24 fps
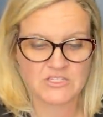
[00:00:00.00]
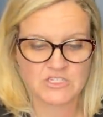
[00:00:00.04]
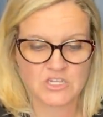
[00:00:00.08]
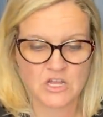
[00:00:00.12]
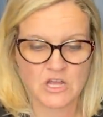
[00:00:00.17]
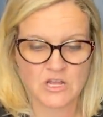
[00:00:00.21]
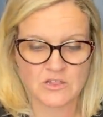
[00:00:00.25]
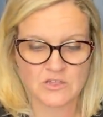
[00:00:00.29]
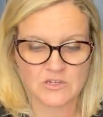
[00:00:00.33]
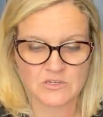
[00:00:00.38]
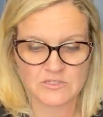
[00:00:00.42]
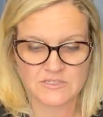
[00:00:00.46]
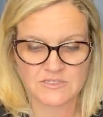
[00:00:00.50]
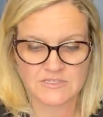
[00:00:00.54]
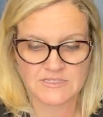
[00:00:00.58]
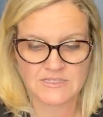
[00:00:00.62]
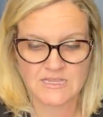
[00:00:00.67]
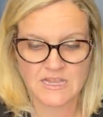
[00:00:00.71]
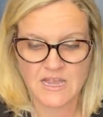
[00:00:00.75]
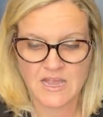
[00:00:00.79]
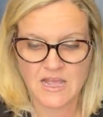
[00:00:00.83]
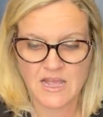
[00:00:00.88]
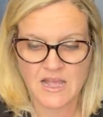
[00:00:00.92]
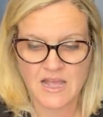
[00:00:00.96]
dollars.
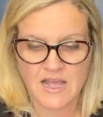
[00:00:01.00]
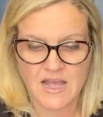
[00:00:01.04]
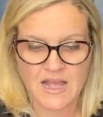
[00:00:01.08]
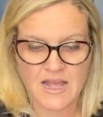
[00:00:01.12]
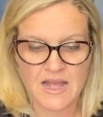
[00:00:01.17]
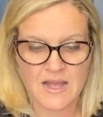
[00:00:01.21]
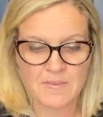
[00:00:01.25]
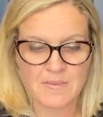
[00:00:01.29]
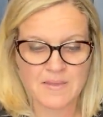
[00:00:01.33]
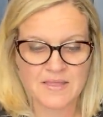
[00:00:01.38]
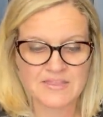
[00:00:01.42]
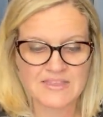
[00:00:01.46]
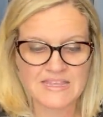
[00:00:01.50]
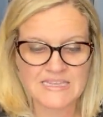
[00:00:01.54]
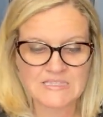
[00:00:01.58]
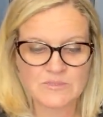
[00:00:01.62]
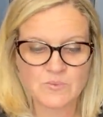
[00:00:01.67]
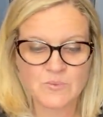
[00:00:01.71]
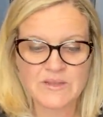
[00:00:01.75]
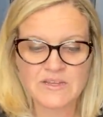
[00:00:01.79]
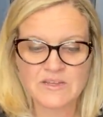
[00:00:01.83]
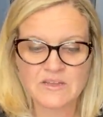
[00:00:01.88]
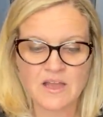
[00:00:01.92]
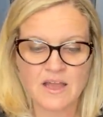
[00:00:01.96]
Um, this
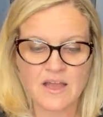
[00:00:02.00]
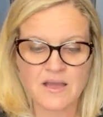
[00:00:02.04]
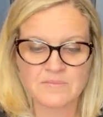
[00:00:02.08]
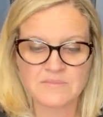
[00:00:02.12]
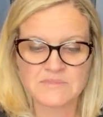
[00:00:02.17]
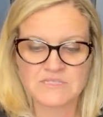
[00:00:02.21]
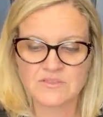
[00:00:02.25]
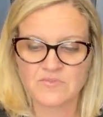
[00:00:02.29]
one comes